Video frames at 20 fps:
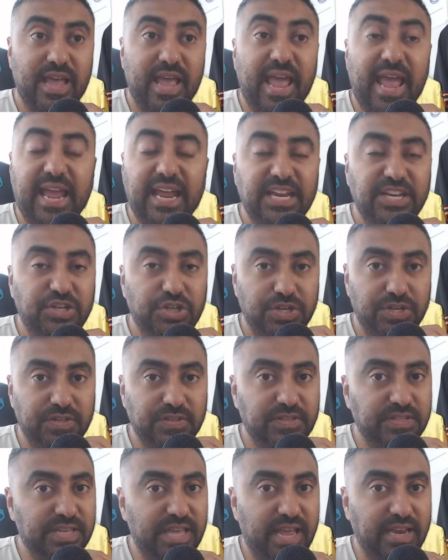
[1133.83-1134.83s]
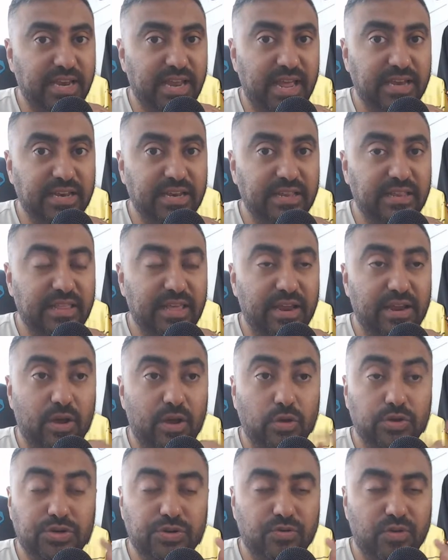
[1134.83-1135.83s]
agents and their
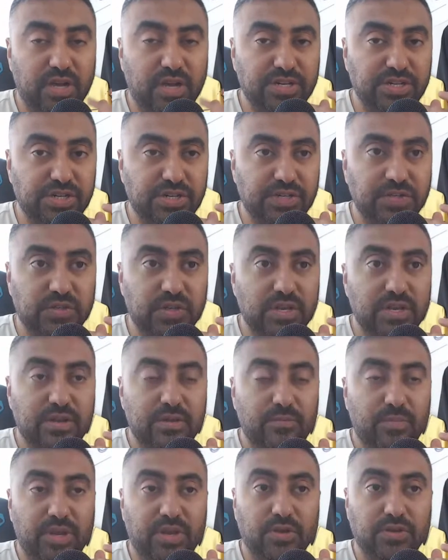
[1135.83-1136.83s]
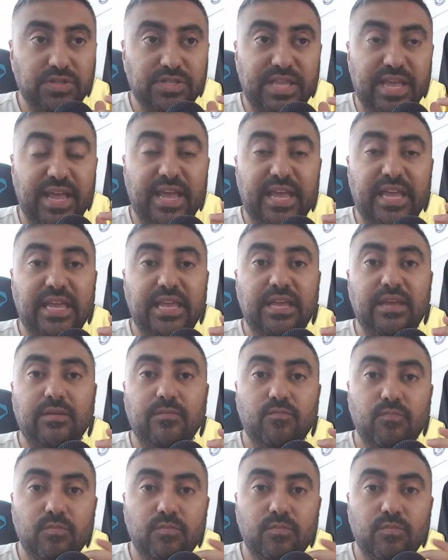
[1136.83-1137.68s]
entourages because they